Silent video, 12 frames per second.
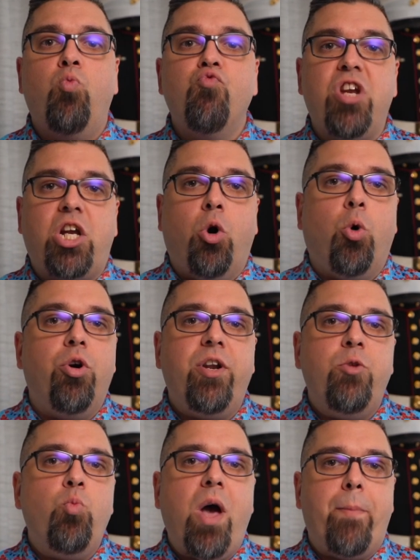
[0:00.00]

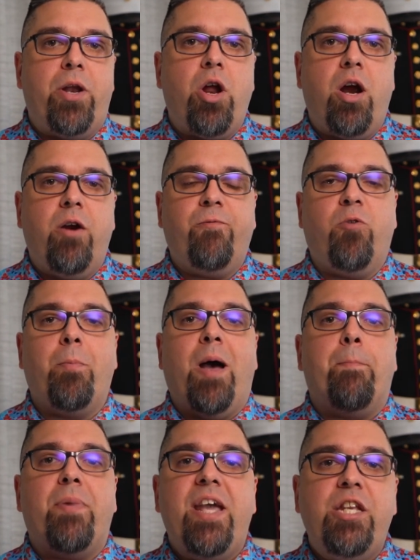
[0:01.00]
recorded webinar from my
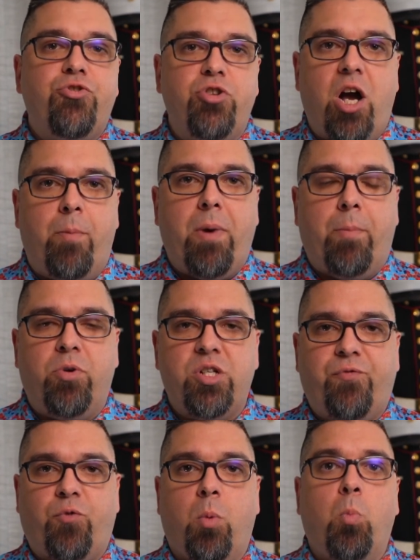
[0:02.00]
Patreon members
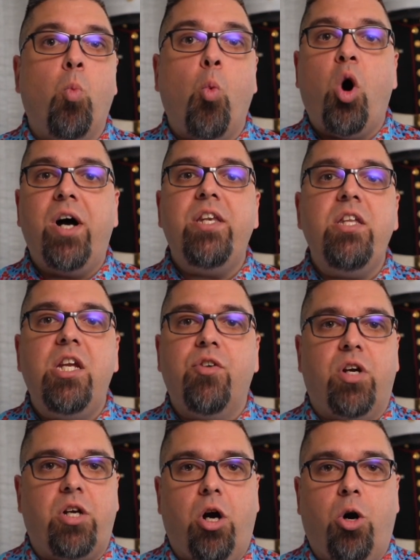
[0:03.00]
from one
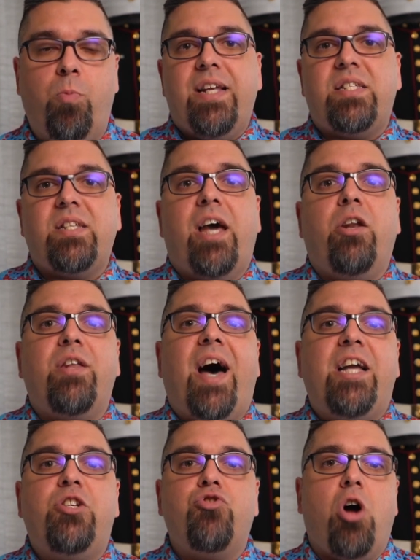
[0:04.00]
year ago. It's titled
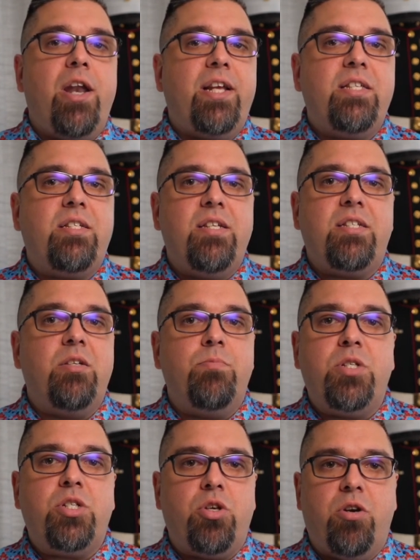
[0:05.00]
Hydronic
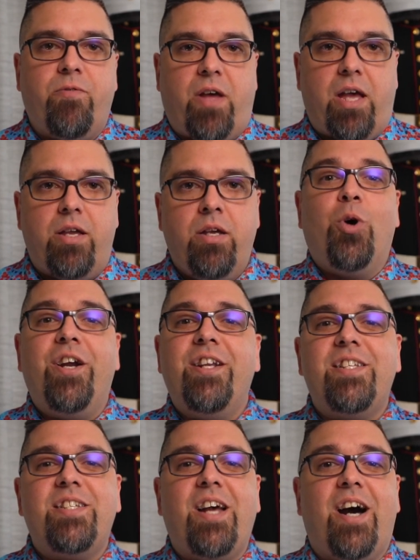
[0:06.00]
Systems Survey. We're going to
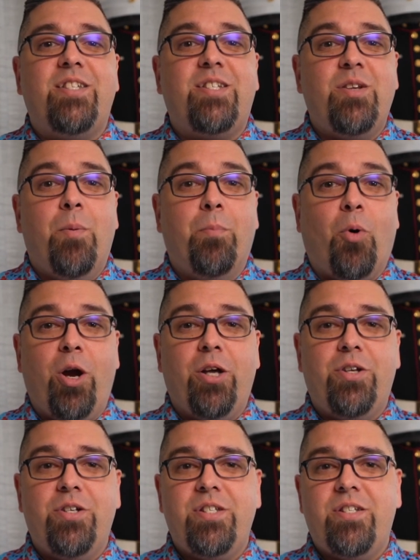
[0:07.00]
discuss
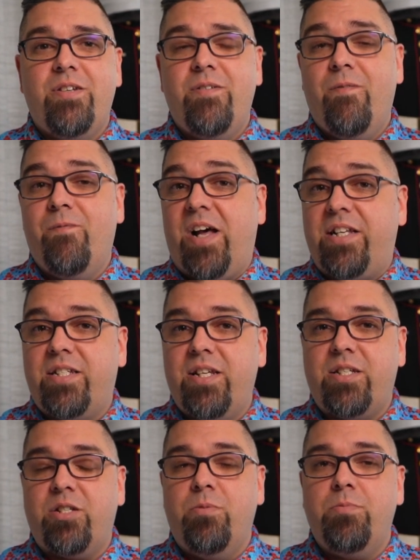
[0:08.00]
boilers, vent
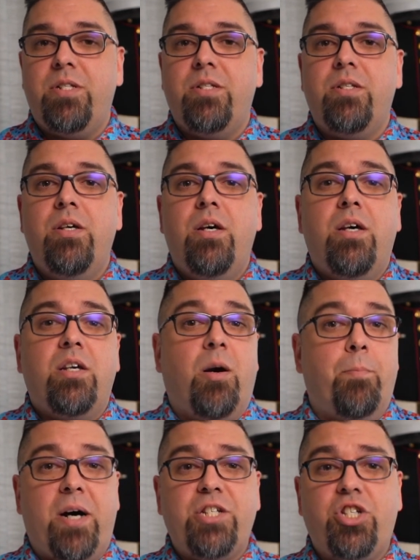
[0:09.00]
systems,
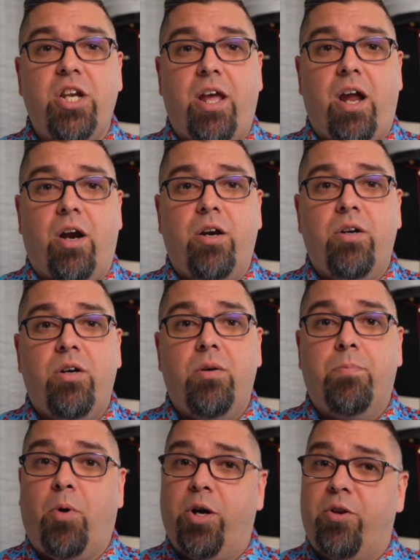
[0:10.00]
combustion air,
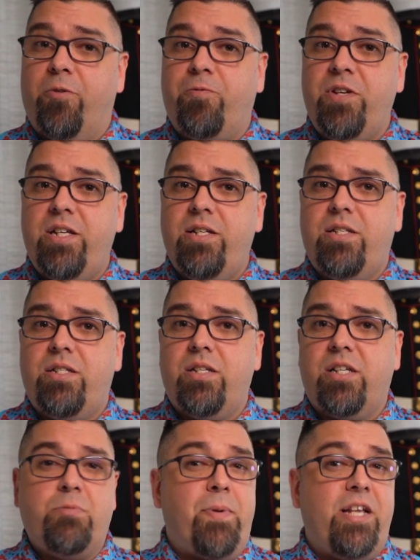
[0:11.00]
boiler feeds,
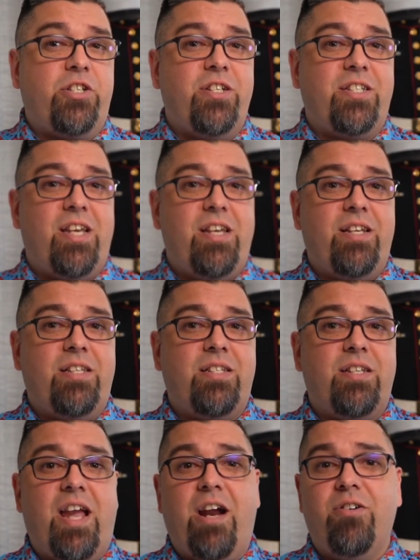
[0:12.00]
expansion
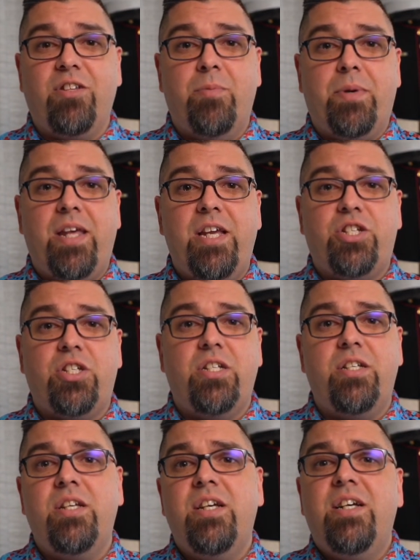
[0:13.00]
tanks, air
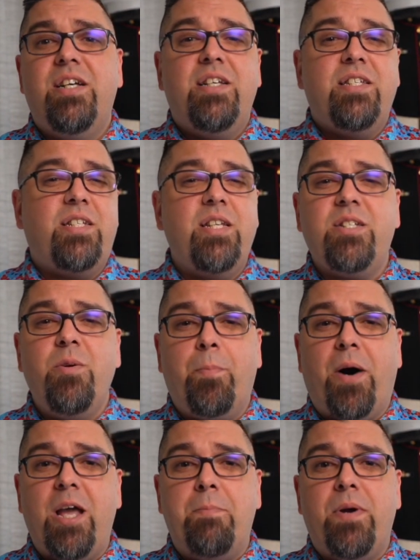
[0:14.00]
elimination, system
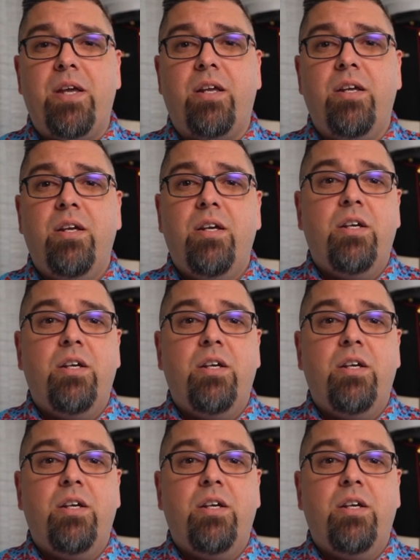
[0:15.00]
piping,